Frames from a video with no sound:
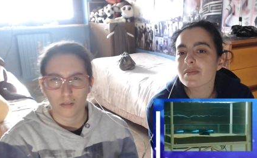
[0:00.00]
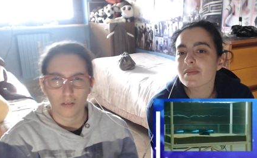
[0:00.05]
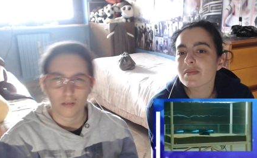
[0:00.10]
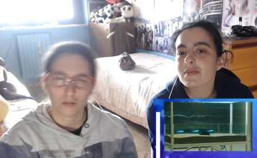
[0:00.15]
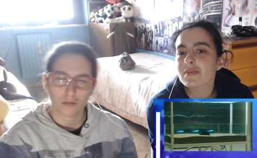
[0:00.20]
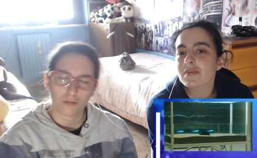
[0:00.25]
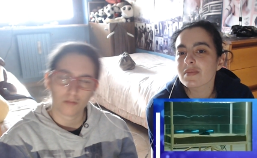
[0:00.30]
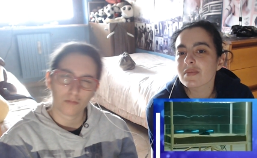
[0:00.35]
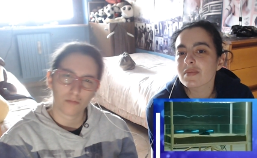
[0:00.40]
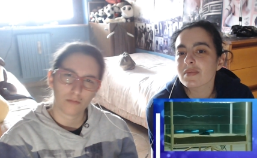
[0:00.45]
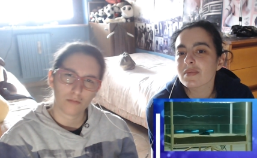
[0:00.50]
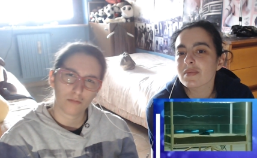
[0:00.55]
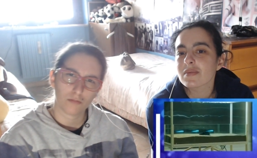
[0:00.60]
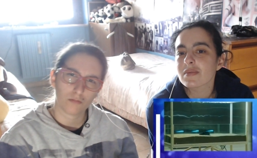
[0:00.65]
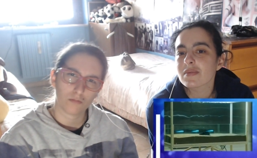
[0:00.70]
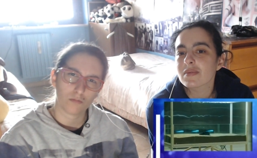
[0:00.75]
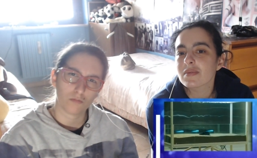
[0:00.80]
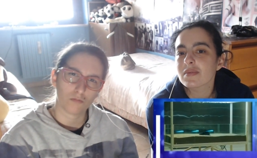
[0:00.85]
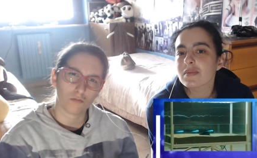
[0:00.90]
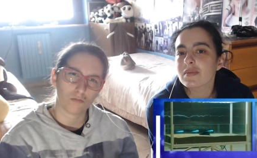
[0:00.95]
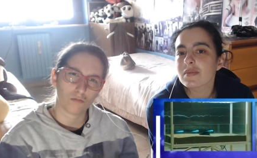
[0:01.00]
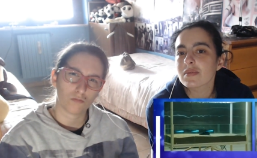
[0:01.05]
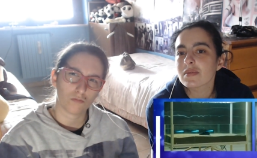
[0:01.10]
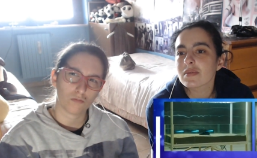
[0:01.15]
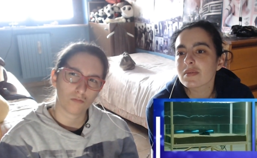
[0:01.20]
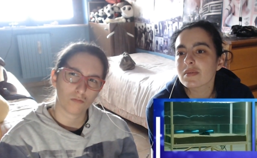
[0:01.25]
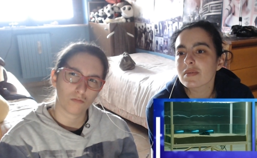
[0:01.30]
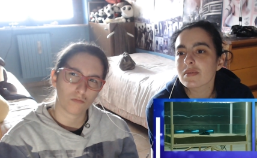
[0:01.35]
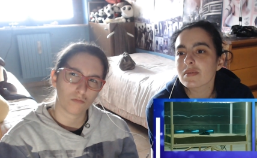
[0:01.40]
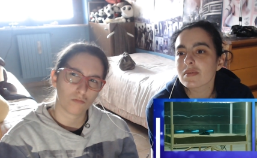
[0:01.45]

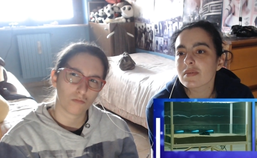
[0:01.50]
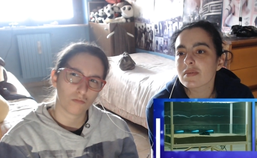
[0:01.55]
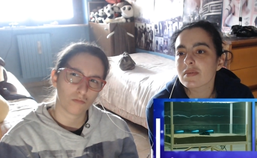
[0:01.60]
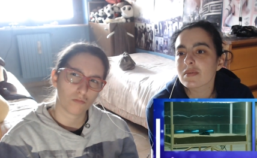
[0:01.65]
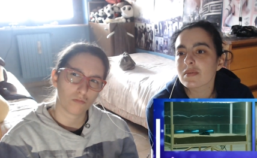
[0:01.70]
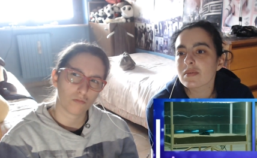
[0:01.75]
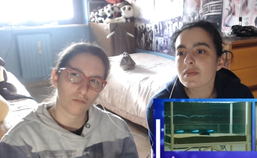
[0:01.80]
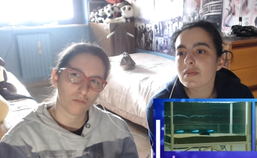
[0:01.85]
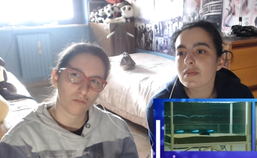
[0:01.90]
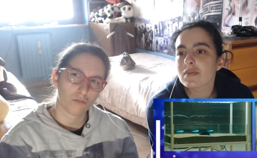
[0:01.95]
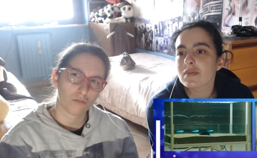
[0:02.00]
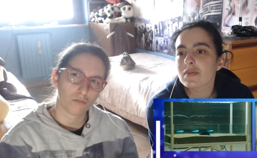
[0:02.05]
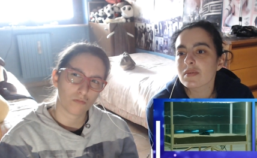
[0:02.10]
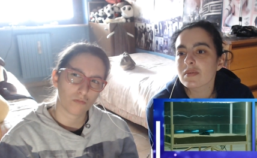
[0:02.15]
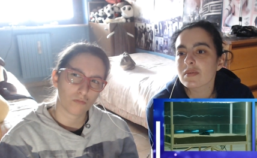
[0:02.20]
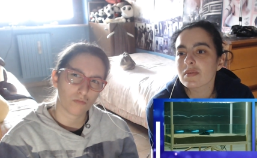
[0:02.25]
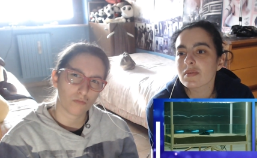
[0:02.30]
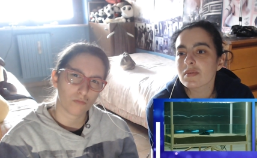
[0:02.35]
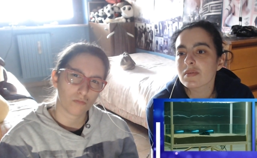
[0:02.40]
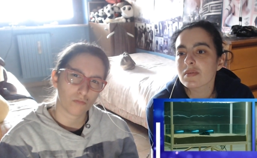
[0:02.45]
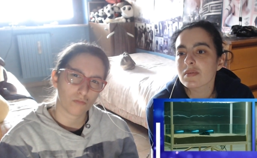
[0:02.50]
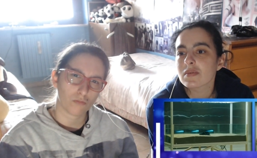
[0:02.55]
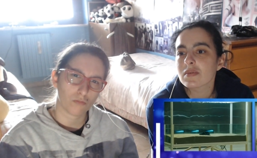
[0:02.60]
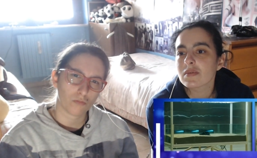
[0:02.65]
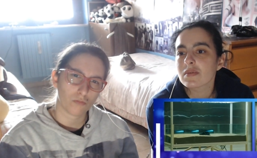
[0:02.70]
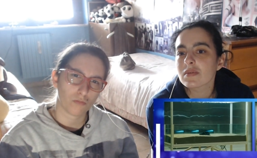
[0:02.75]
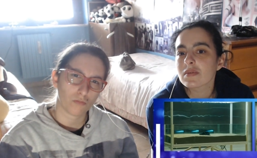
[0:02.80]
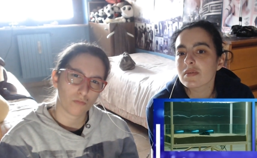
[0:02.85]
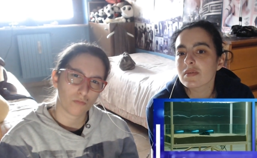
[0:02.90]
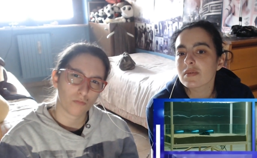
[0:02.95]

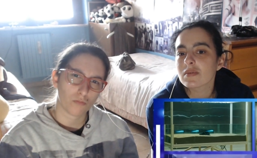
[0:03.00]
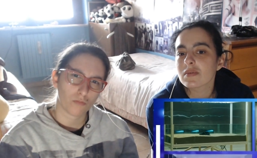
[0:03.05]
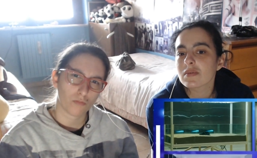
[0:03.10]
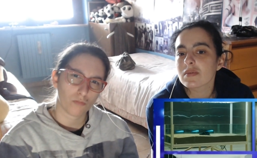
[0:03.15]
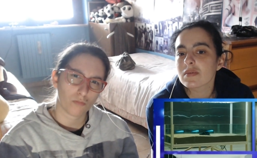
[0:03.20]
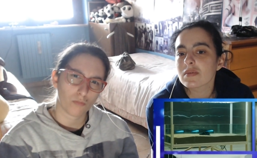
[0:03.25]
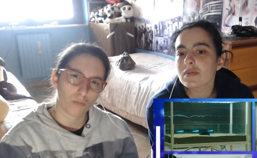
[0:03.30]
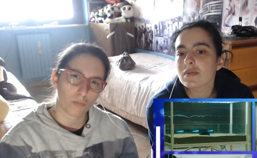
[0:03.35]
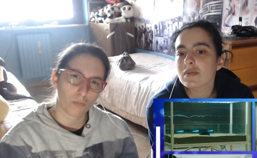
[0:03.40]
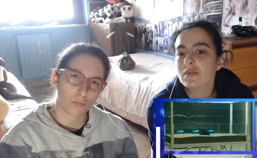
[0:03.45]
[no speech]